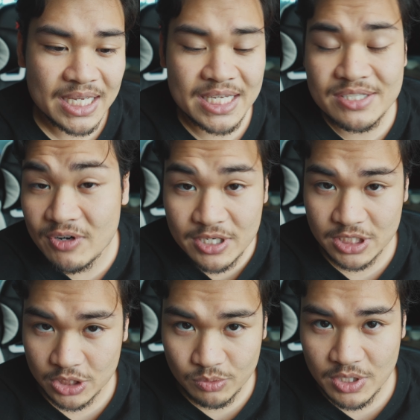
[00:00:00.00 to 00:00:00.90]
it is very
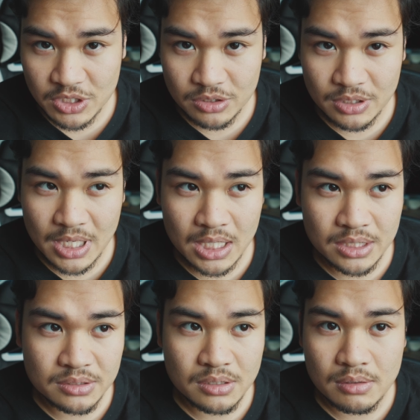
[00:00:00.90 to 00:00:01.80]
situational,
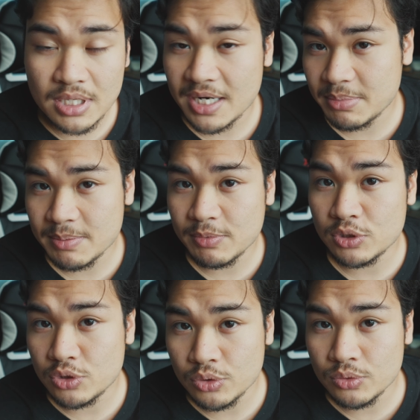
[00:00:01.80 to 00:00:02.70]
and you know a lot of people
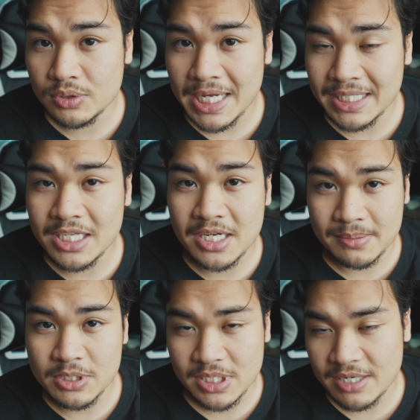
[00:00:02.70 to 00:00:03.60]
do like the
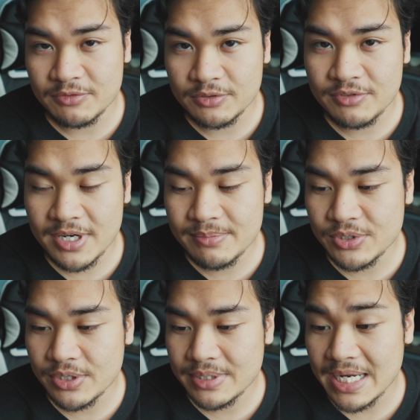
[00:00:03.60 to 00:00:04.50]
option to have full frame,
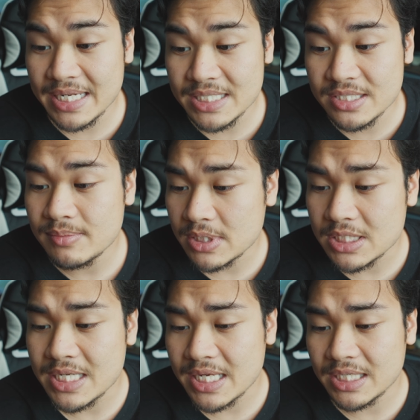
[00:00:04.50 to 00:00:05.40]
so that is something
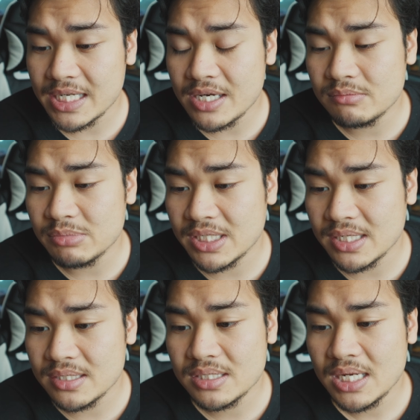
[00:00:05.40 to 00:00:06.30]
to take into account
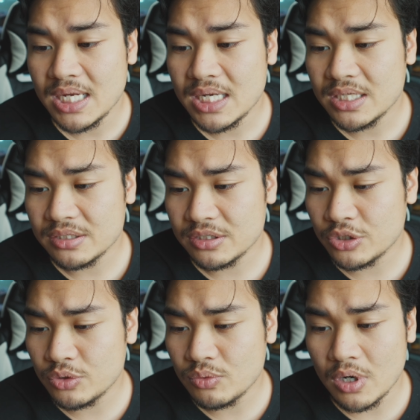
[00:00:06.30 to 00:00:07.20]
because
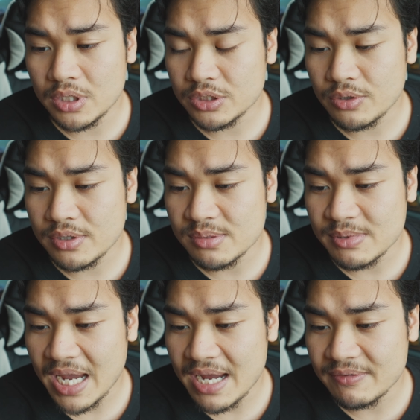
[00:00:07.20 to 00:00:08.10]
you aren't going to
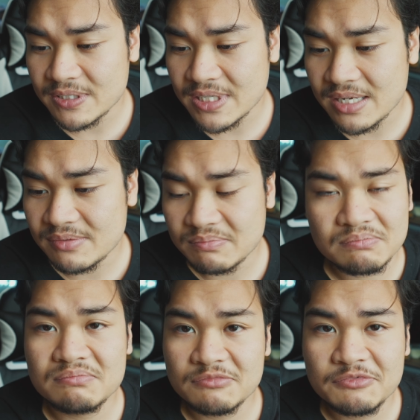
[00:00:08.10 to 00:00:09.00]
be having that
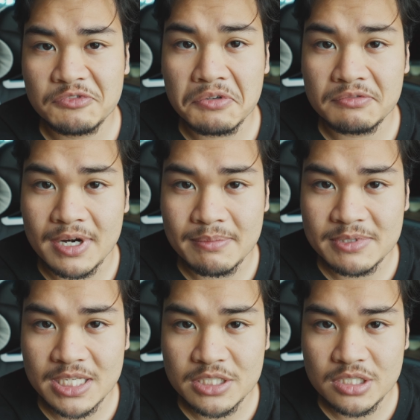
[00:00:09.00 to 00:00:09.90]
full frame
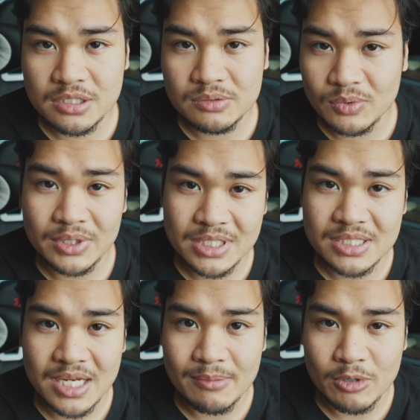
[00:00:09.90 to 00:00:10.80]
sensor with this
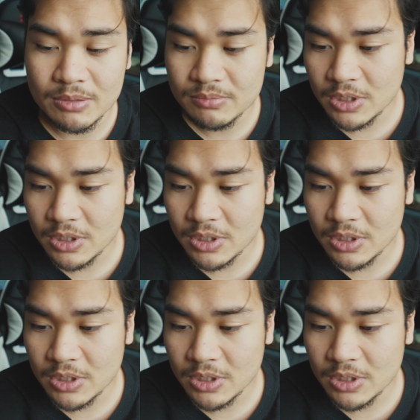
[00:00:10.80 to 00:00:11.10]
camera.